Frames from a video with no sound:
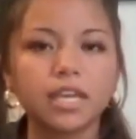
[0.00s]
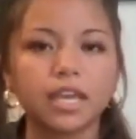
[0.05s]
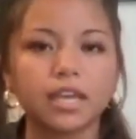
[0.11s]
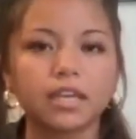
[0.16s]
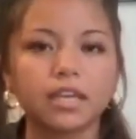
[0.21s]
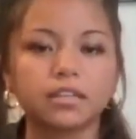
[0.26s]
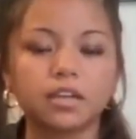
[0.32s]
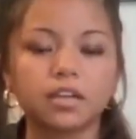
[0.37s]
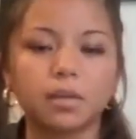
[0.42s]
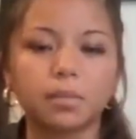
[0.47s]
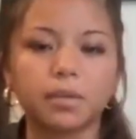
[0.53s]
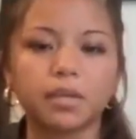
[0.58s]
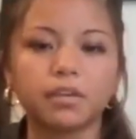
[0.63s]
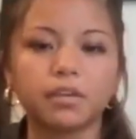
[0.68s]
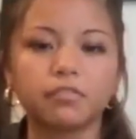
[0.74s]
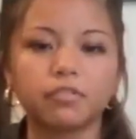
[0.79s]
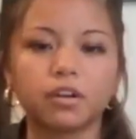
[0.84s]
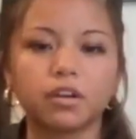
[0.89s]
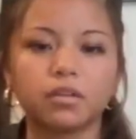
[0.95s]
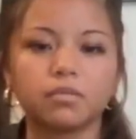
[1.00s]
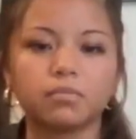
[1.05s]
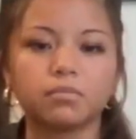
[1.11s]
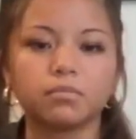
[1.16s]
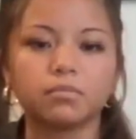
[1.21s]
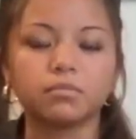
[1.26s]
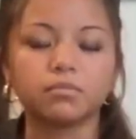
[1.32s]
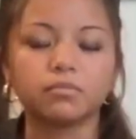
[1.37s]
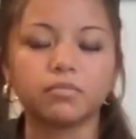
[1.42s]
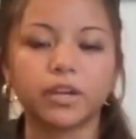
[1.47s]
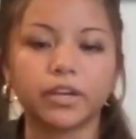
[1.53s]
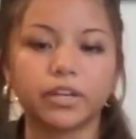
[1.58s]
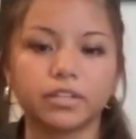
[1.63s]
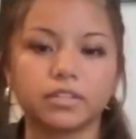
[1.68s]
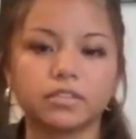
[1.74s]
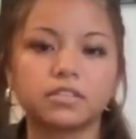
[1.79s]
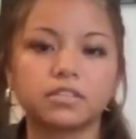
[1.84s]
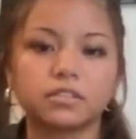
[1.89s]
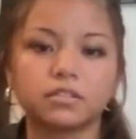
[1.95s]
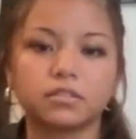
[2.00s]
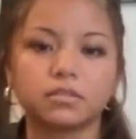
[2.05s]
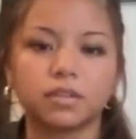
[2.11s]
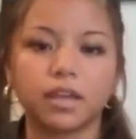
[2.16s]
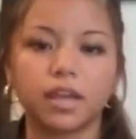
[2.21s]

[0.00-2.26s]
And coming from various